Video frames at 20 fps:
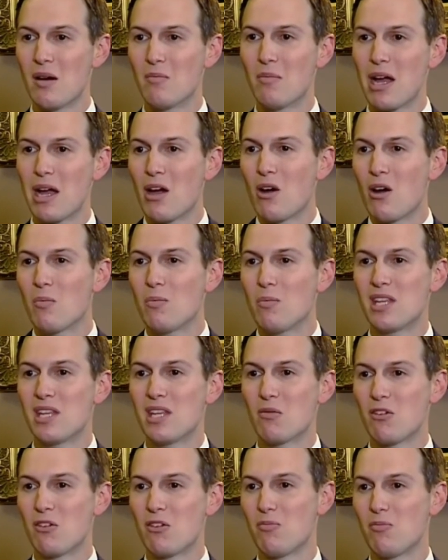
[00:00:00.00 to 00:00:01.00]
my hope is
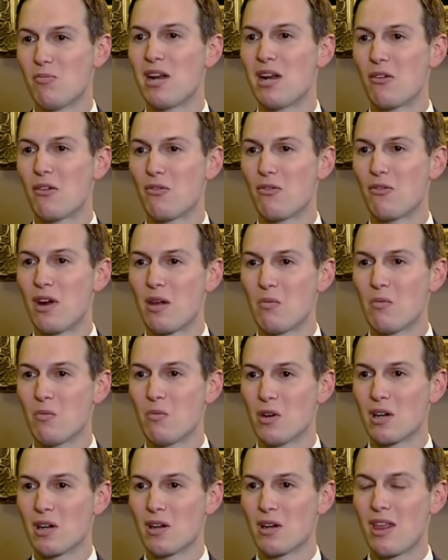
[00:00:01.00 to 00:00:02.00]
that we've put out a
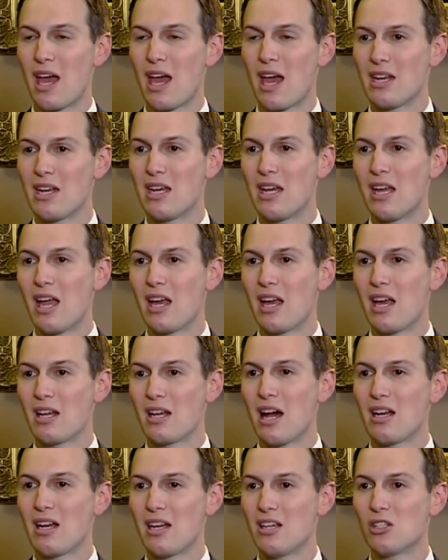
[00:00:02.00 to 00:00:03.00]
framework and
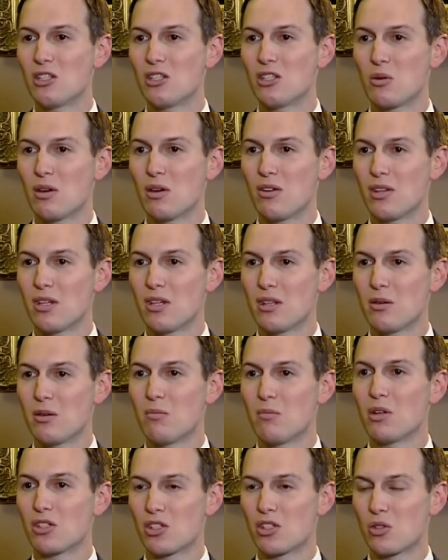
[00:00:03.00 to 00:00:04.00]
gotten Israel, the
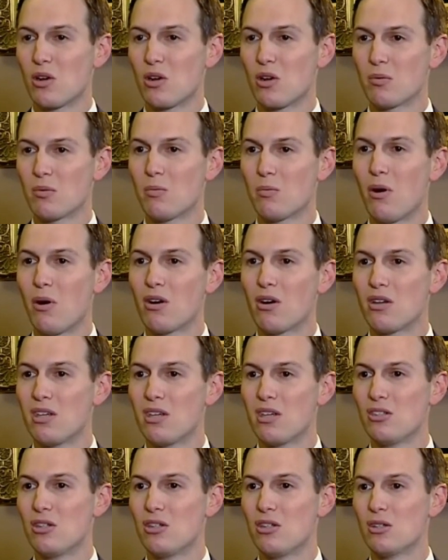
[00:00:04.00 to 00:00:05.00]
much stronger
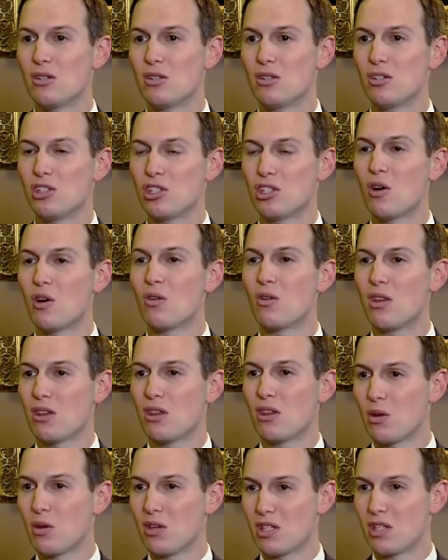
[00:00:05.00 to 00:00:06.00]
party, to show that
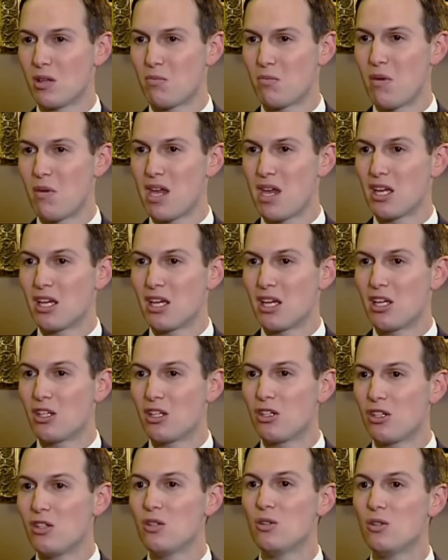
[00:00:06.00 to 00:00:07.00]
they're willing to make
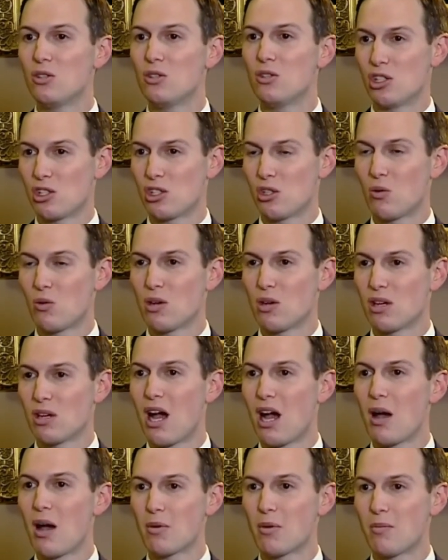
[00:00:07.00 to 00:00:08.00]
huge historic
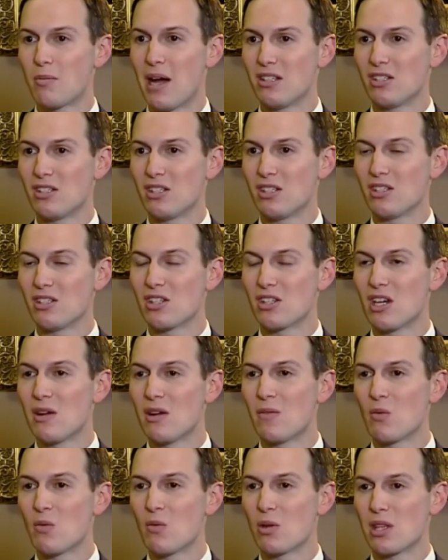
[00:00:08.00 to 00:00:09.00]
compromises,
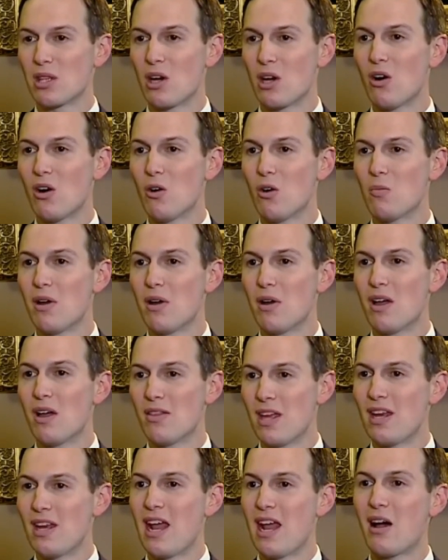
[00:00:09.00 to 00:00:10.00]
with the hope
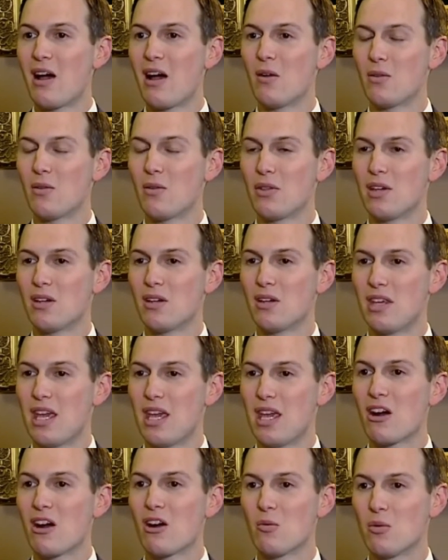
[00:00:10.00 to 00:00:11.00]
that now
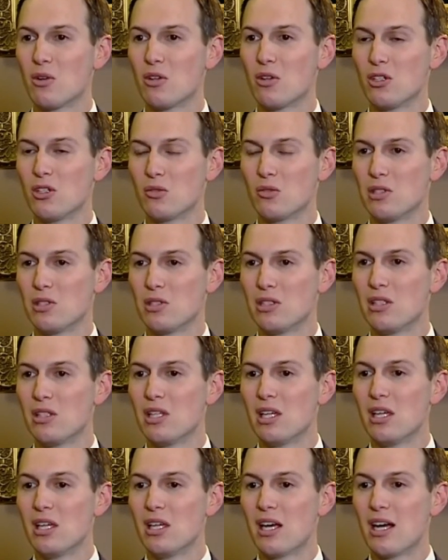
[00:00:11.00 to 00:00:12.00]
the Arab world
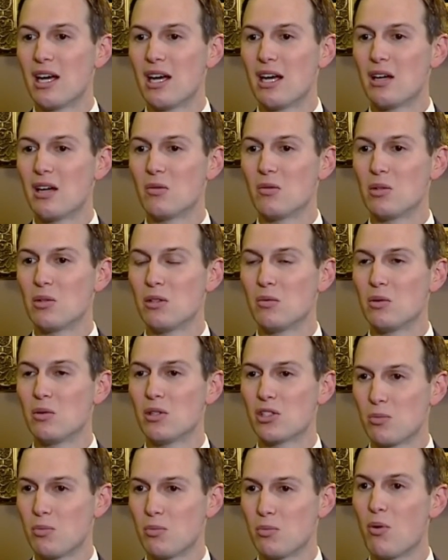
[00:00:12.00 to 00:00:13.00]
will
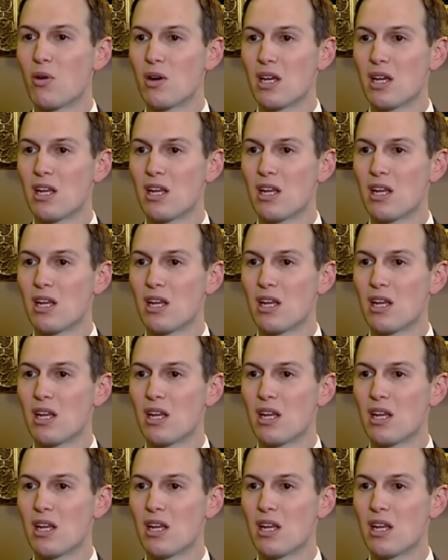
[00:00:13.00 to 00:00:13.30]
support